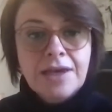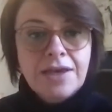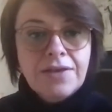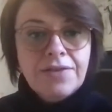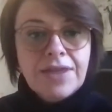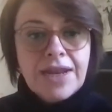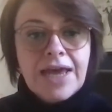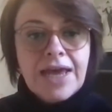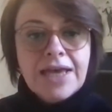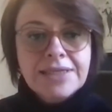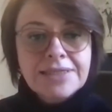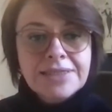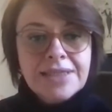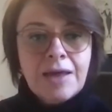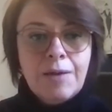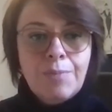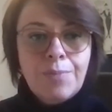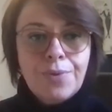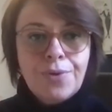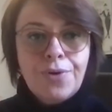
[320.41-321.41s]
that has
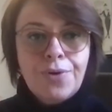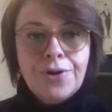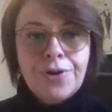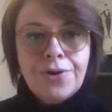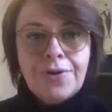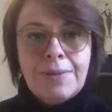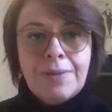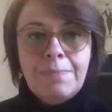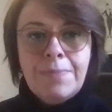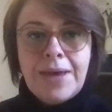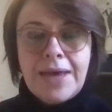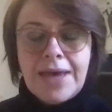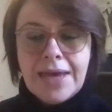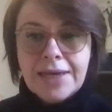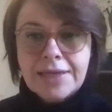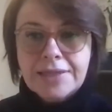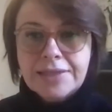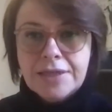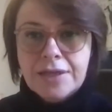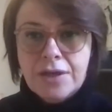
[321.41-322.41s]
that broader
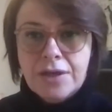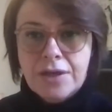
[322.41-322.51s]
impact.